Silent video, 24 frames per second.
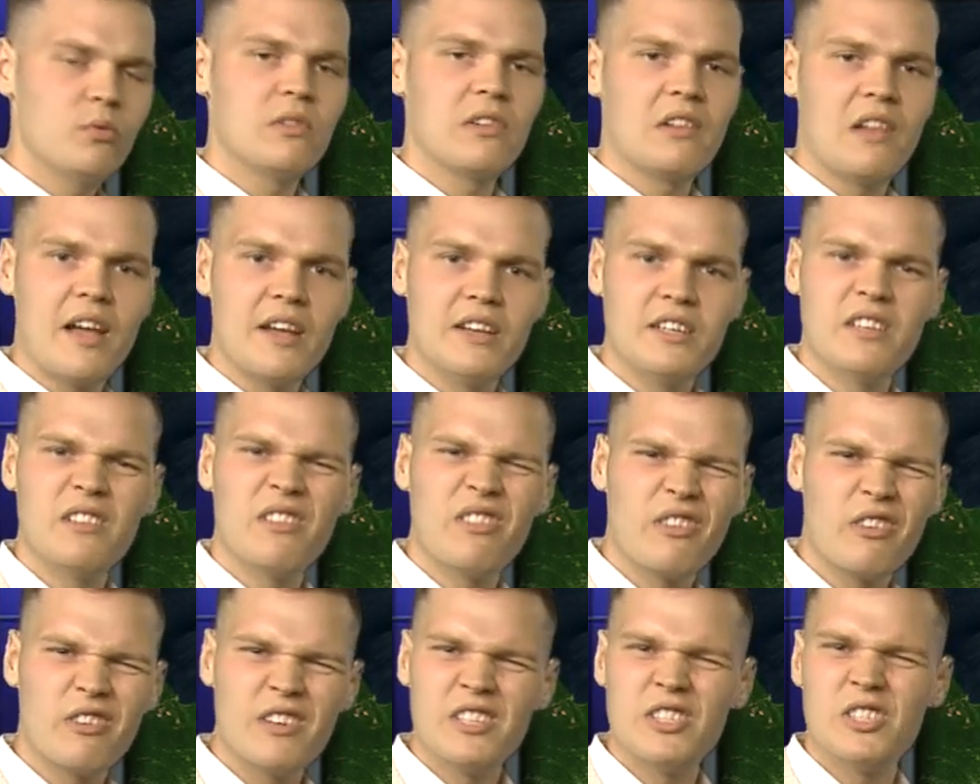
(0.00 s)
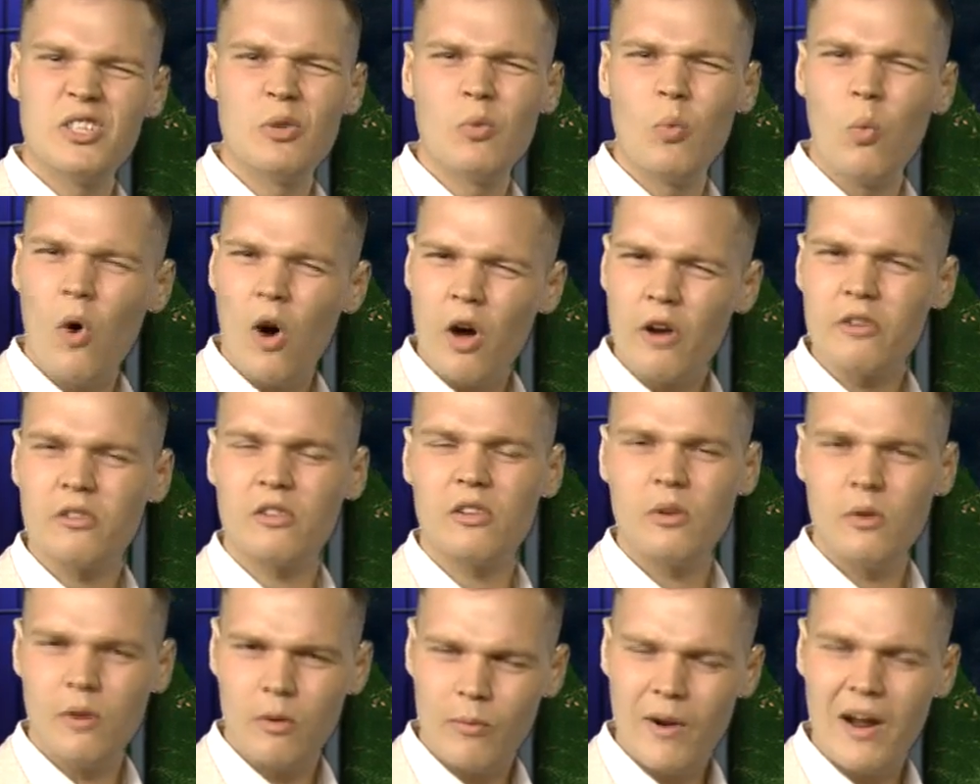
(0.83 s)
London 32,
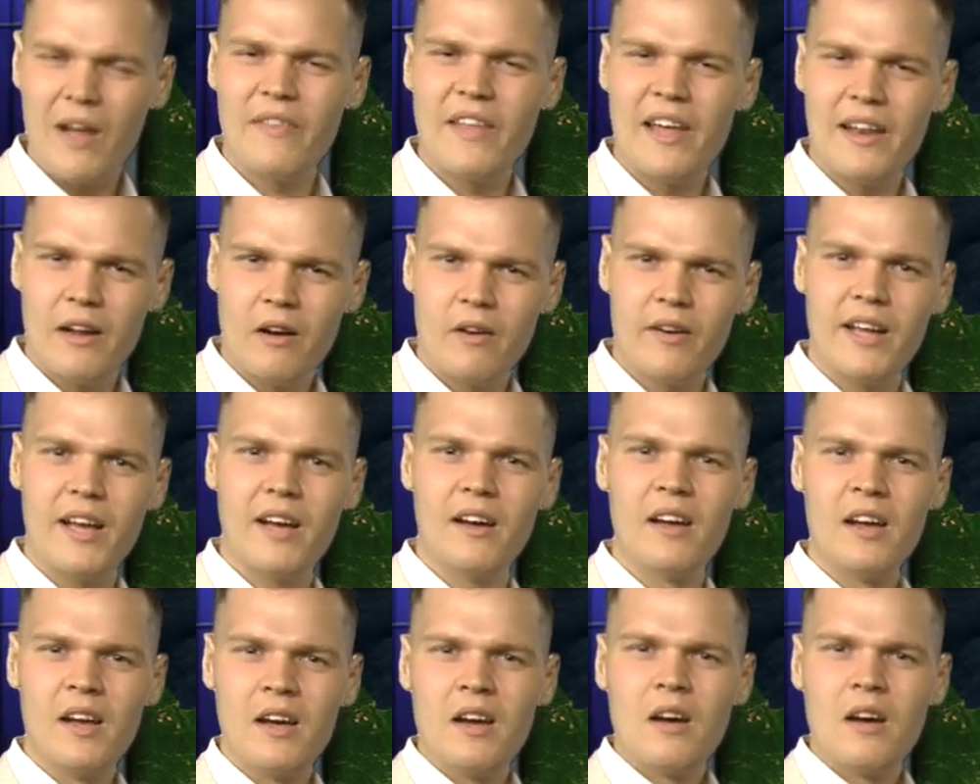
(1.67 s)
Waterloo around that area,